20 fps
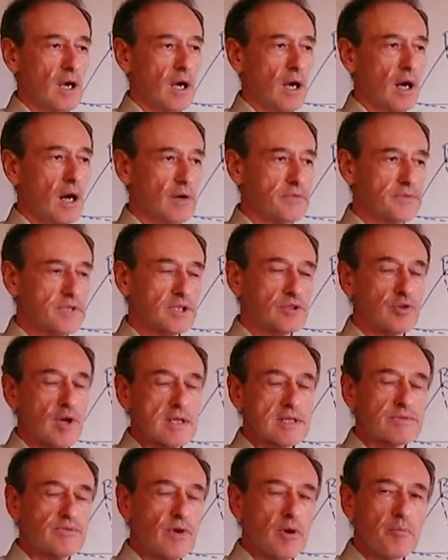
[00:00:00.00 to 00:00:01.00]
of the
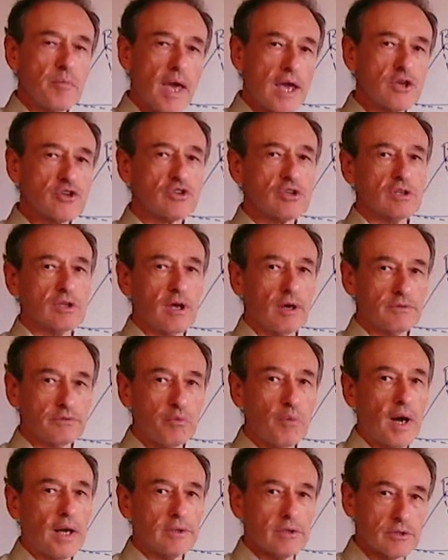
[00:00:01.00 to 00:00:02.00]
transformation of
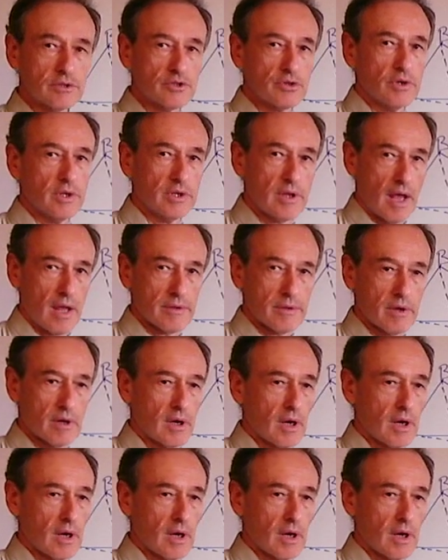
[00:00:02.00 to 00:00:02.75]
one into another,